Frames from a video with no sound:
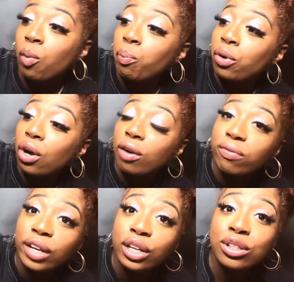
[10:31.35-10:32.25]
put our
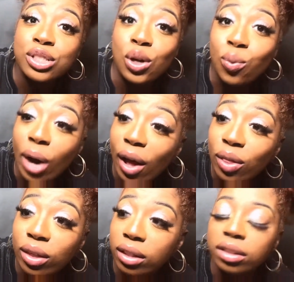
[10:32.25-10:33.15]
fingers around
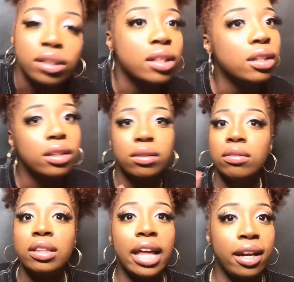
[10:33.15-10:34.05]
the,
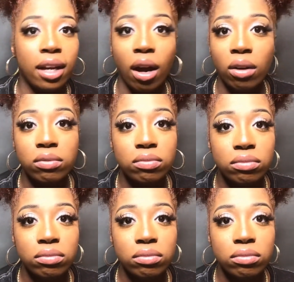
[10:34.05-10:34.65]
let it go.